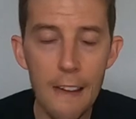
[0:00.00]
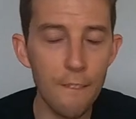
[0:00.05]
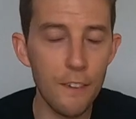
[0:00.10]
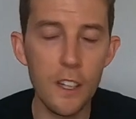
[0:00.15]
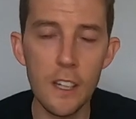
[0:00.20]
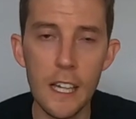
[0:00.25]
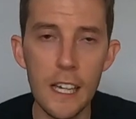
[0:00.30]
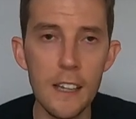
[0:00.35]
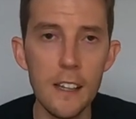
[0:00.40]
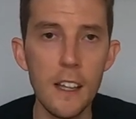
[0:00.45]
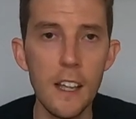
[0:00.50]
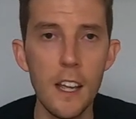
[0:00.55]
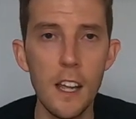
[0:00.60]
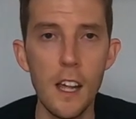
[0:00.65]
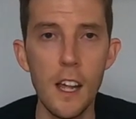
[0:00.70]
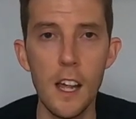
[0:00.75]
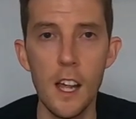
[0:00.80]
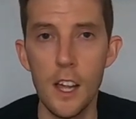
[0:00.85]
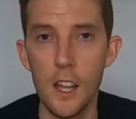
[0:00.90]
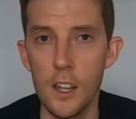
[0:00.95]
If you did,
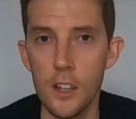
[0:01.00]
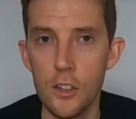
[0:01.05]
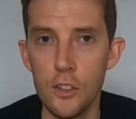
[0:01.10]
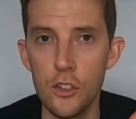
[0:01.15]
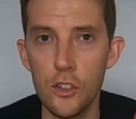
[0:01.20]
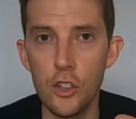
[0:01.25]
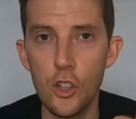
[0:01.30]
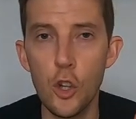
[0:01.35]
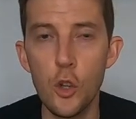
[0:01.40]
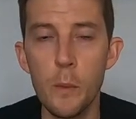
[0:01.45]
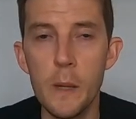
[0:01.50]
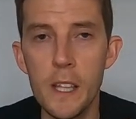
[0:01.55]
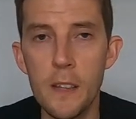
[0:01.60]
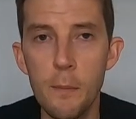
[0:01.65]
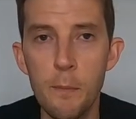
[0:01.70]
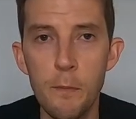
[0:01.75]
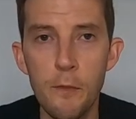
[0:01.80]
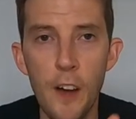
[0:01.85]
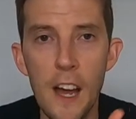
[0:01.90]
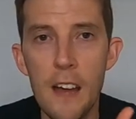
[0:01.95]
do me the
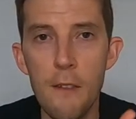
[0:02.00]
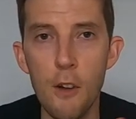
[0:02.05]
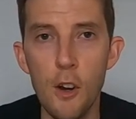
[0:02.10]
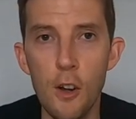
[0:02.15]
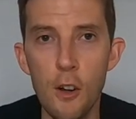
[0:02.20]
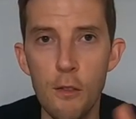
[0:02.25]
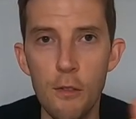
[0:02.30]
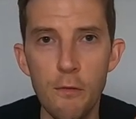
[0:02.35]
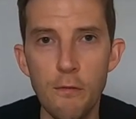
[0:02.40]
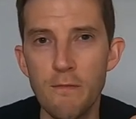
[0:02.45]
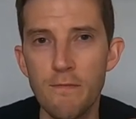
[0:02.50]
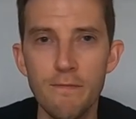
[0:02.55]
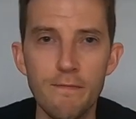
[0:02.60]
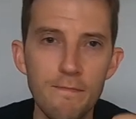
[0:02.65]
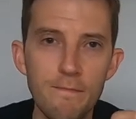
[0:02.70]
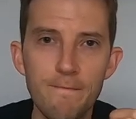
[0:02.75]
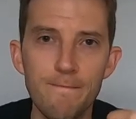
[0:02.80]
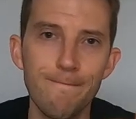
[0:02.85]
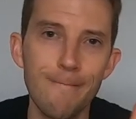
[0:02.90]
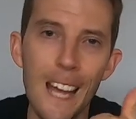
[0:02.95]
favour of
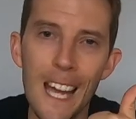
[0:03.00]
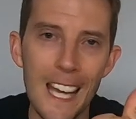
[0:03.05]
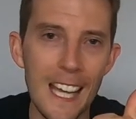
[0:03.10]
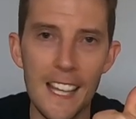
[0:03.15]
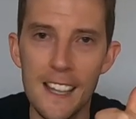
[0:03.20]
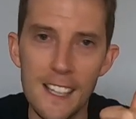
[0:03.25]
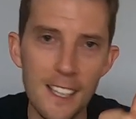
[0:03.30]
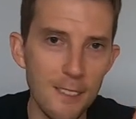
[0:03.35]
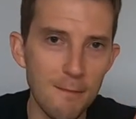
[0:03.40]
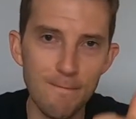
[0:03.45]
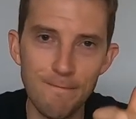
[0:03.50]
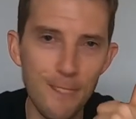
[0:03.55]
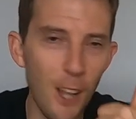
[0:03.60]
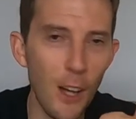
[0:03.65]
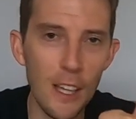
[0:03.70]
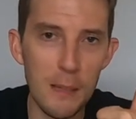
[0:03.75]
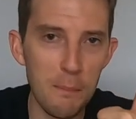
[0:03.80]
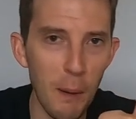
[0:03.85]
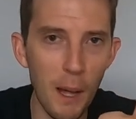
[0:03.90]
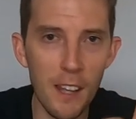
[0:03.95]
hitting the
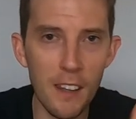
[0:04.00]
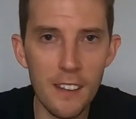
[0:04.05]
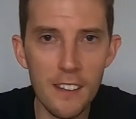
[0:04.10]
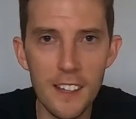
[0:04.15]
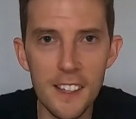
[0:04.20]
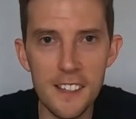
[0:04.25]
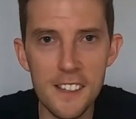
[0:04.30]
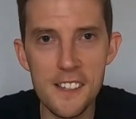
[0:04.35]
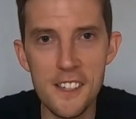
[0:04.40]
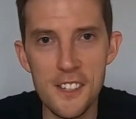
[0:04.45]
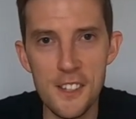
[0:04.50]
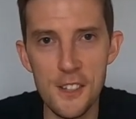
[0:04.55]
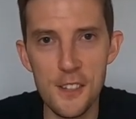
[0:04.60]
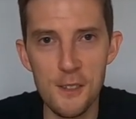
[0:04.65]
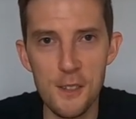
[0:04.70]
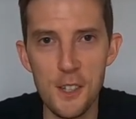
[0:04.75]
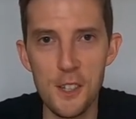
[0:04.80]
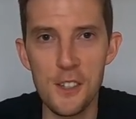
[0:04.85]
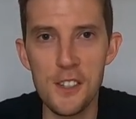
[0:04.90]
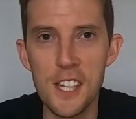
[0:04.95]
like button and
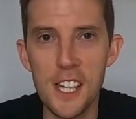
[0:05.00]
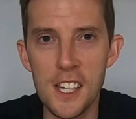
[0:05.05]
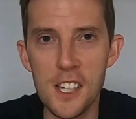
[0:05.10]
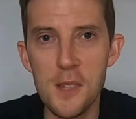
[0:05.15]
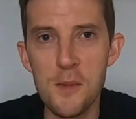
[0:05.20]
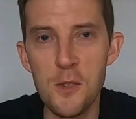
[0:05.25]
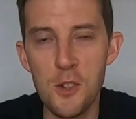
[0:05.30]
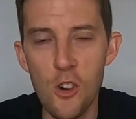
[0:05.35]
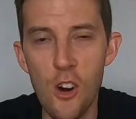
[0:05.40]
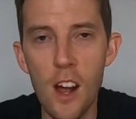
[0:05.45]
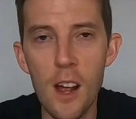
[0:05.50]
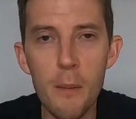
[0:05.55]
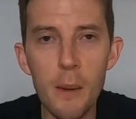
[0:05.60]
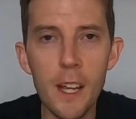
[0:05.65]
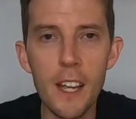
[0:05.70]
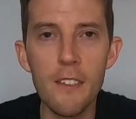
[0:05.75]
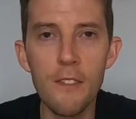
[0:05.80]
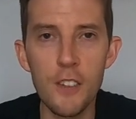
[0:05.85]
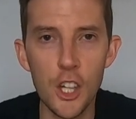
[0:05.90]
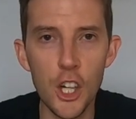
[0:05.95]
consider
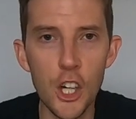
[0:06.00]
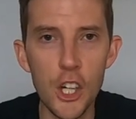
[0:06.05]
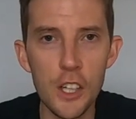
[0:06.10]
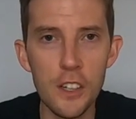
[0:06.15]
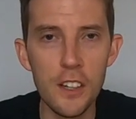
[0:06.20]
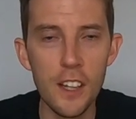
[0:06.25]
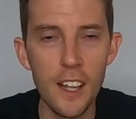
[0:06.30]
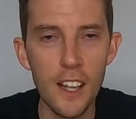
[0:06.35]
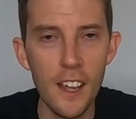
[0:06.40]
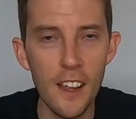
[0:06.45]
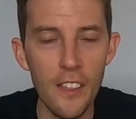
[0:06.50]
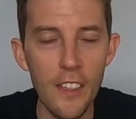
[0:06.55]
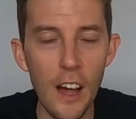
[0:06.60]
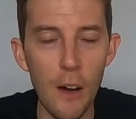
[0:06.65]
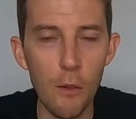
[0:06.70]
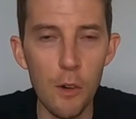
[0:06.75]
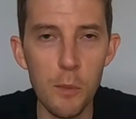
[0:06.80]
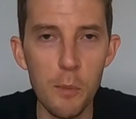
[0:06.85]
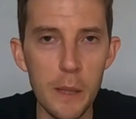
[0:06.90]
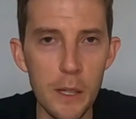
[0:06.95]
subscribing if you could.
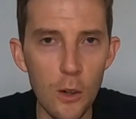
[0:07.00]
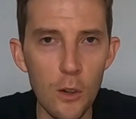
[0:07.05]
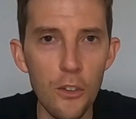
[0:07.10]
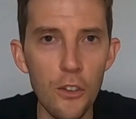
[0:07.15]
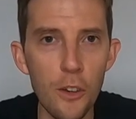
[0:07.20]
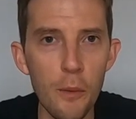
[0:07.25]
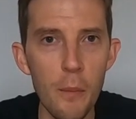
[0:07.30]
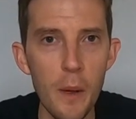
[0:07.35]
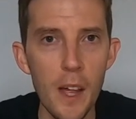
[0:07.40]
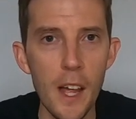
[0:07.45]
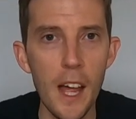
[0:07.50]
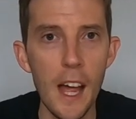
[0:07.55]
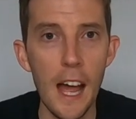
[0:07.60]
That would be awesome.